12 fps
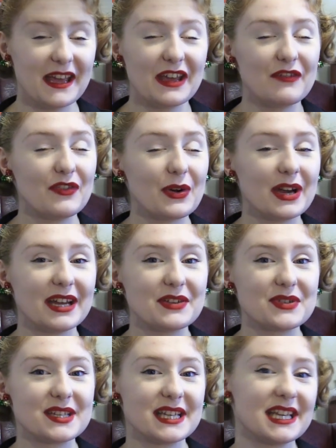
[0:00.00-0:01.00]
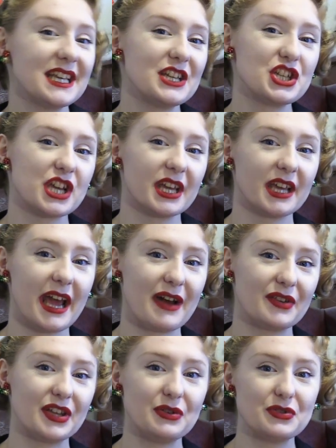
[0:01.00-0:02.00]
If you are interested in checking
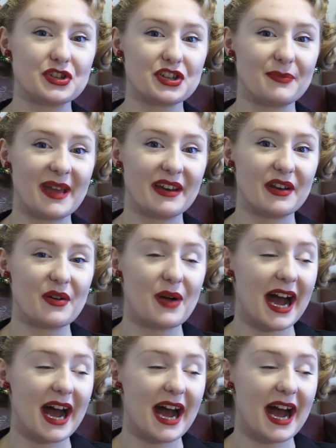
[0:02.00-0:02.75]
out Huge Tomato,